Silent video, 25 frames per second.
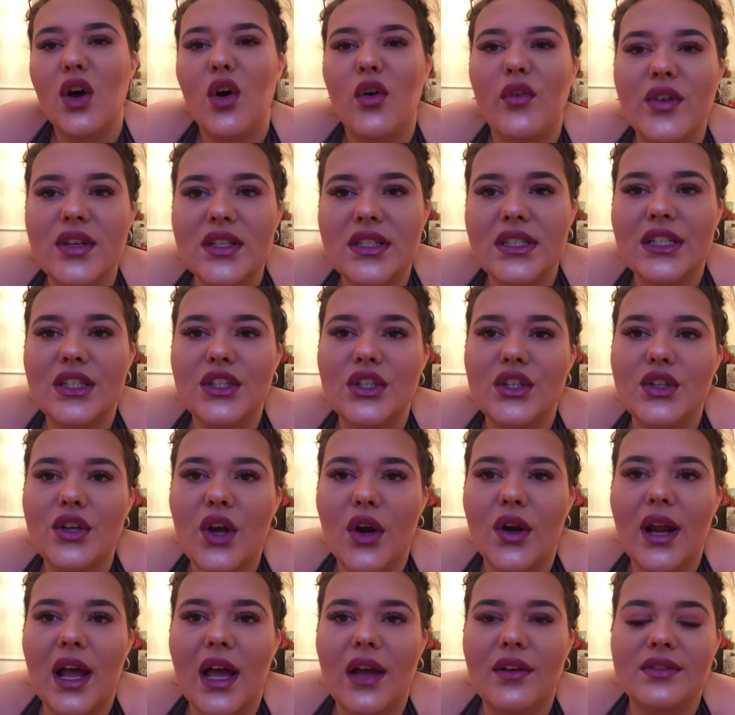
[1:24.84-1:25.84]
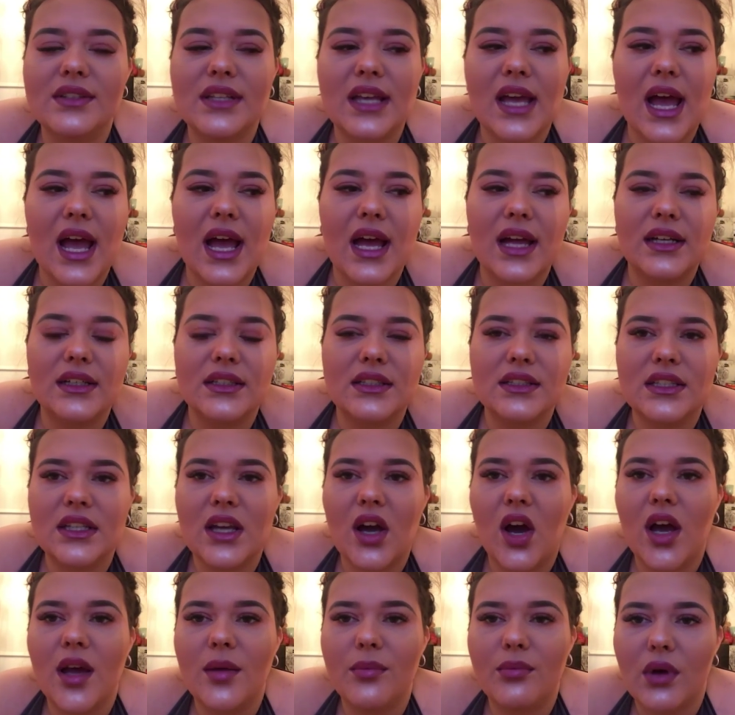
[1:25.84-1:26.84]
Obviously you don't have to add the
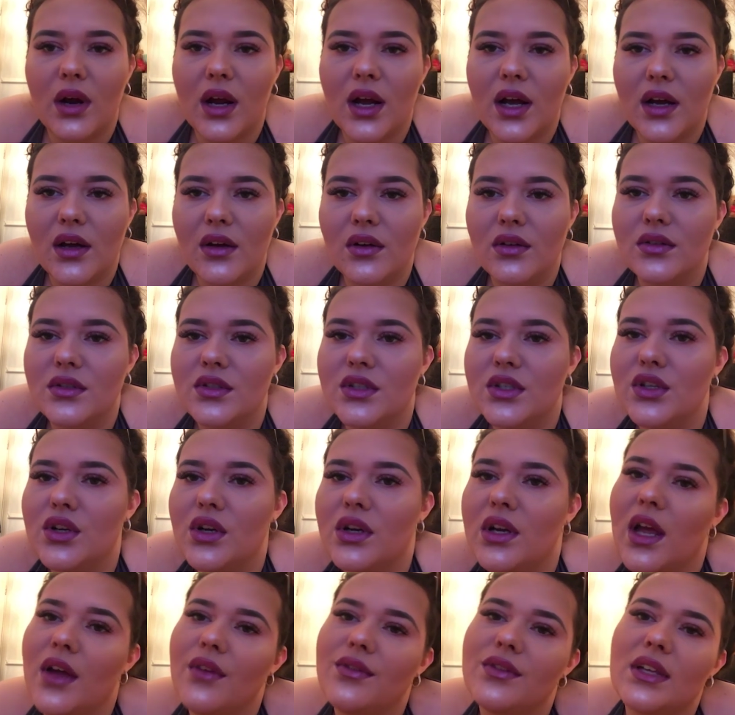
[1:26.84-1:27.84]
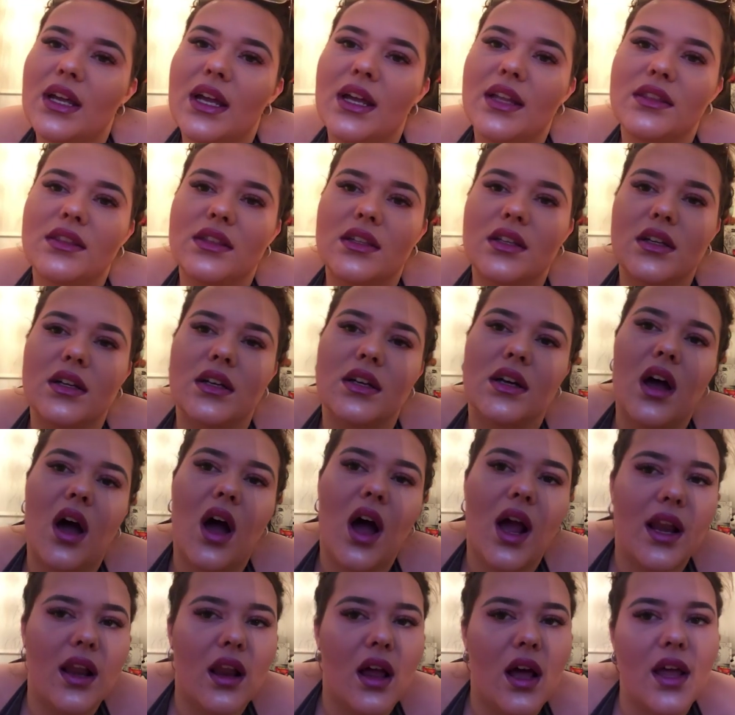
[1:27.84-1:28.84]
eyebrows, you don't have to add the
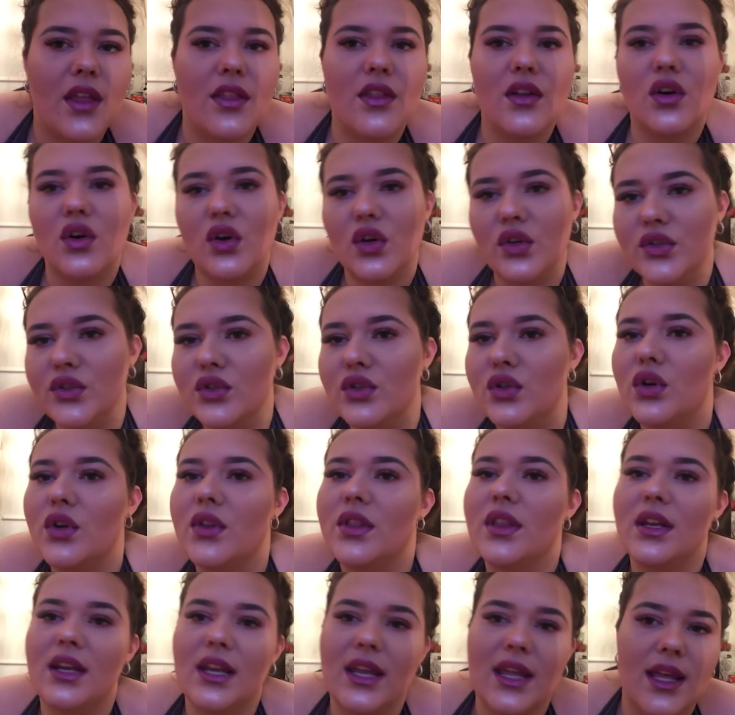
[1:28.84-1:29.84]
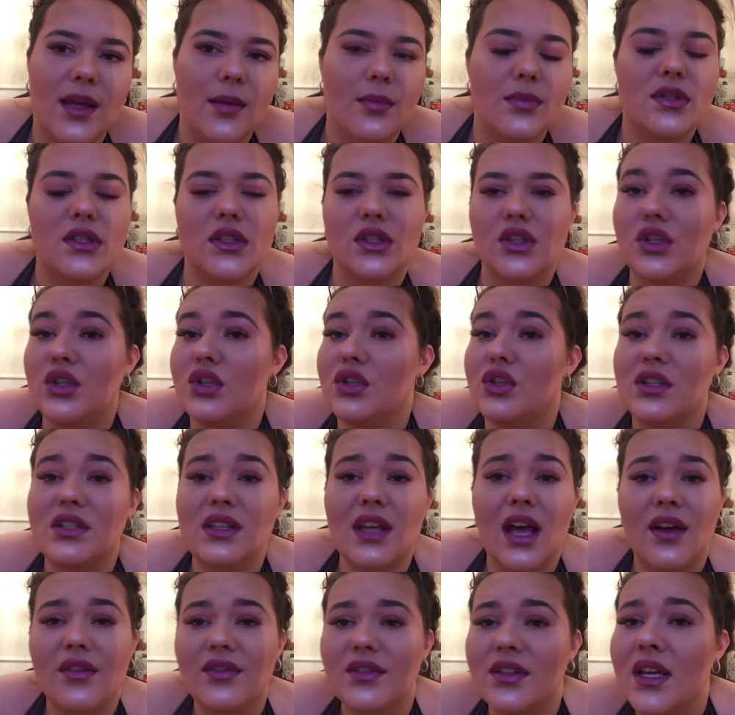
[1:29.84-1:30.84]
highlight, the contour, the lips. You
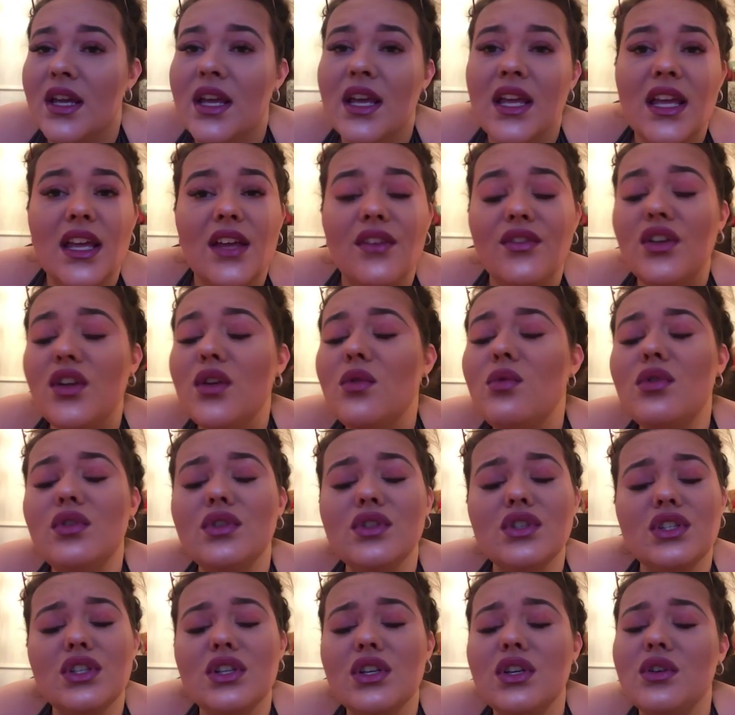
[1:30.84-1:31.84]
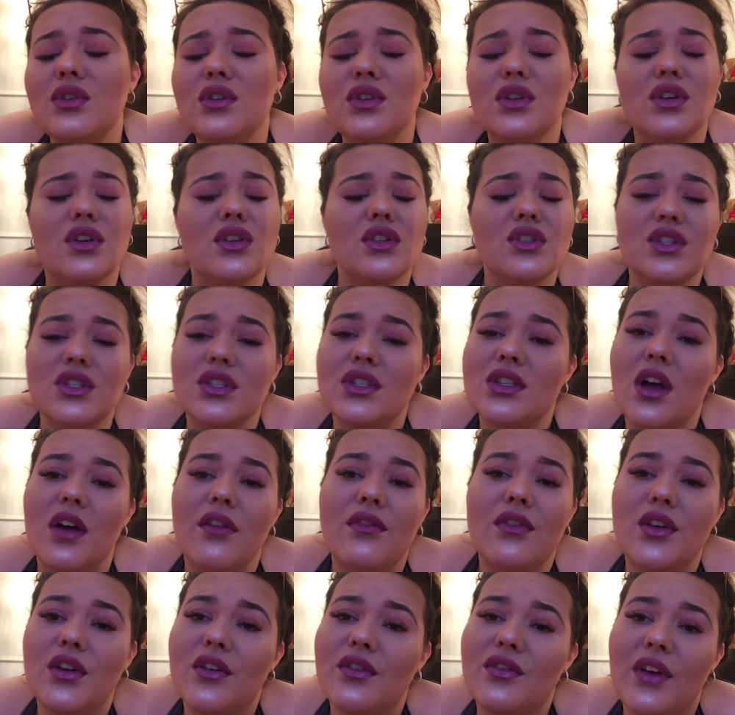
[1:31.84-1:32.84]
just have to, if you want to, you can just
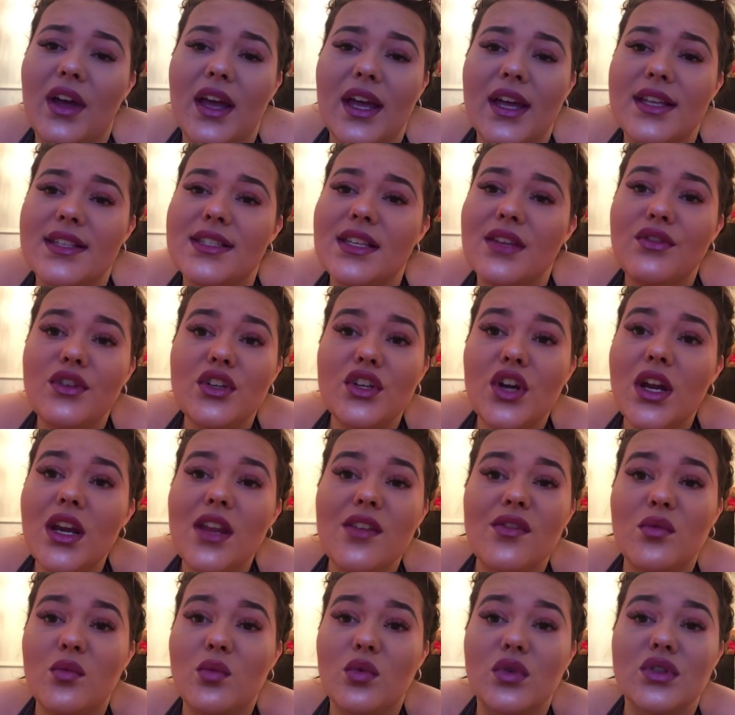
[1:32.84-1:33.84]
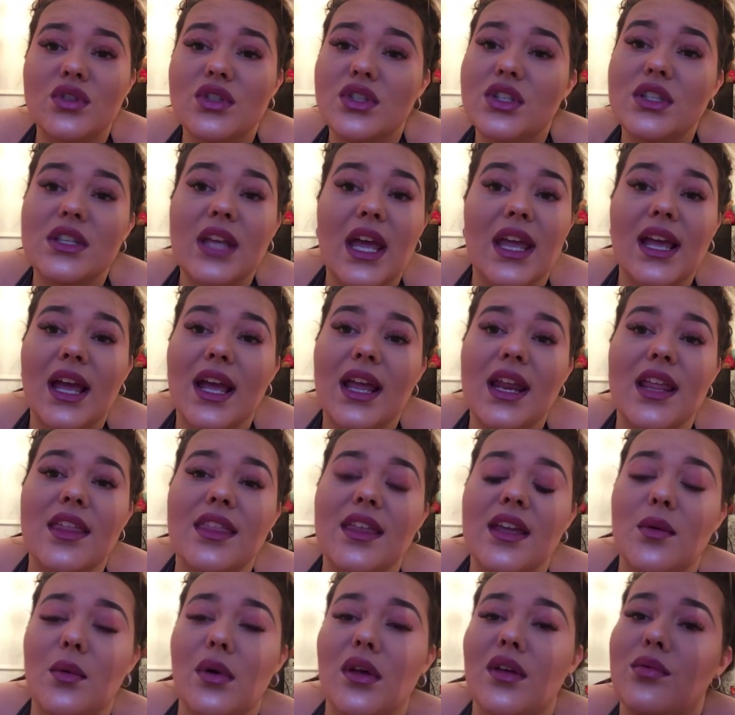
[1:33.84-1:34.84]
cover your face. If you don't even want to take
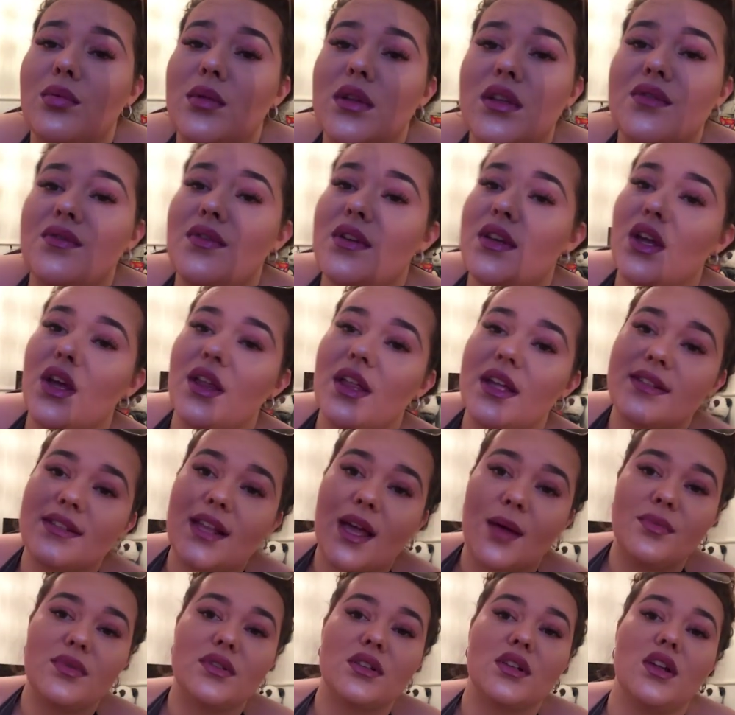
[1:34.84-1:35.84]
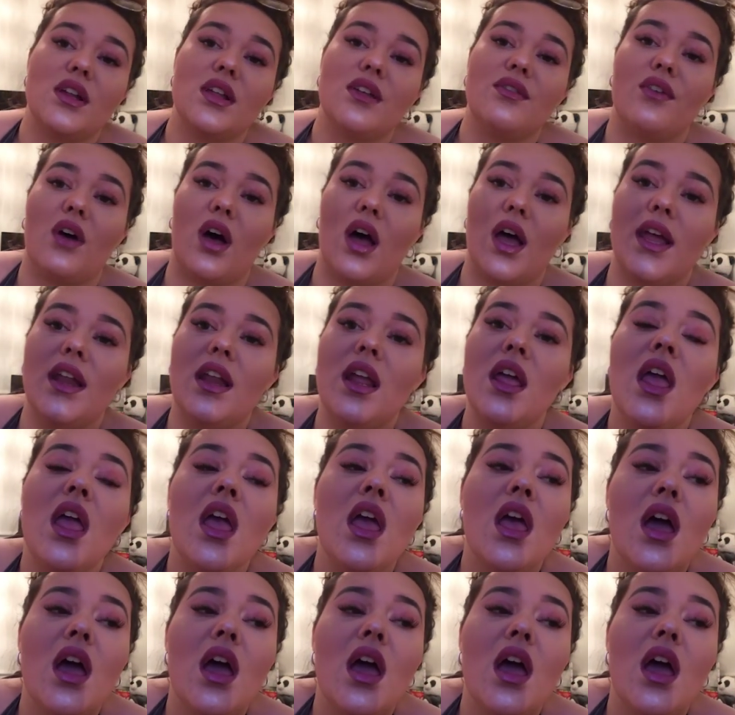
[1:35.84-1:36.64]
anything away from this video, that's absolutely fine.